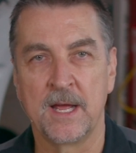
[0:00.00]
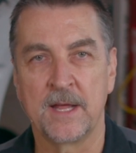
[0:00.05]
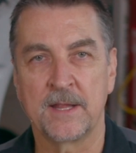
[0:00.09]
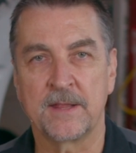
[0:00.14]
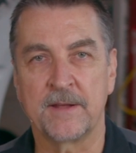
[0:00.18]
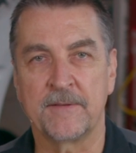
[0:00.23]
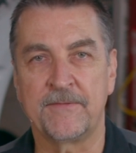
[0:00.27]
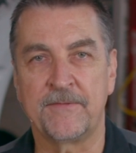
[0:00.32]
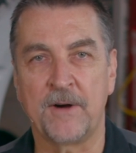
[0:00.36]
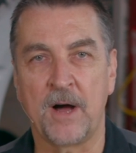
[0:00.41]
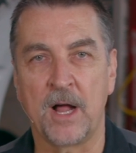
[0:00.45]

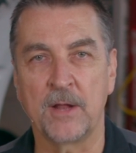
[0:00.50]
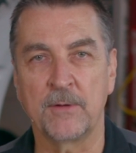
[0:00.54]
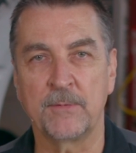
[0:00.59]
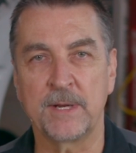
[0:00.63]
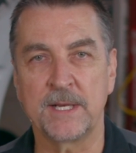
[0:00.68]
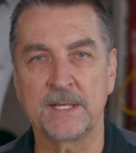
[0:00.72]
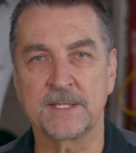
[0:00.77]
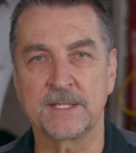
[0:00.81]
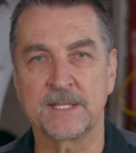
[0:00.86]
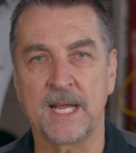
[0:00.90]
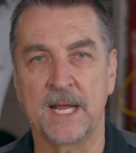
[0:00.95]
the
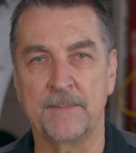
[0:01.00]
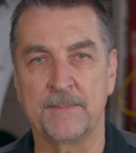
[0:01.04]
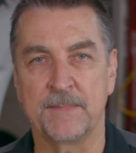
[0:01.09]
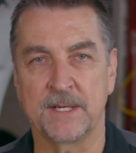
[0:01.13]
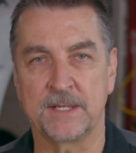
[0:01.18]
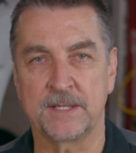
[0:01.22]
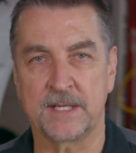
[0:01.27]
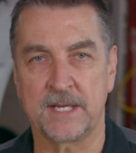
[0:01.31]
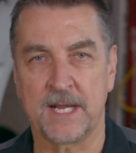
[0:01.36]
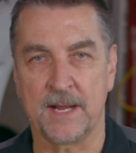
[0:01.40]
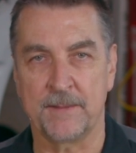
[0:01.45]
following
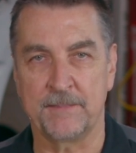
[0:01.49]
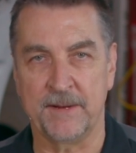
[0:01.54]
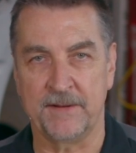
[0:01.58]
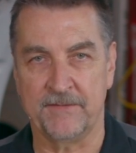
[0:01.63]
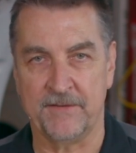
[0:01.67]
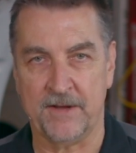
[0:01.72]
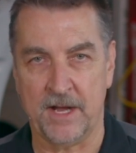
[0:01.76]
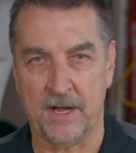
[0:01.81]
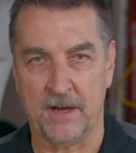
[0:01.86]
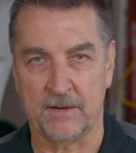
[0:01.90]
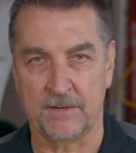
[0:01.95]
statement can be
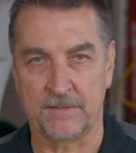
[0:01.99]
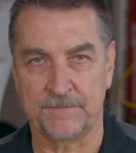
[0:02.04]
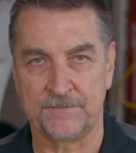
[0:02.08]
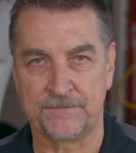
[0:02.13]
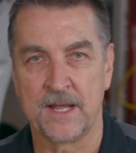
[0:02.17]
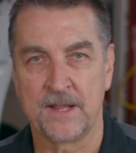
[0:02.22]
found.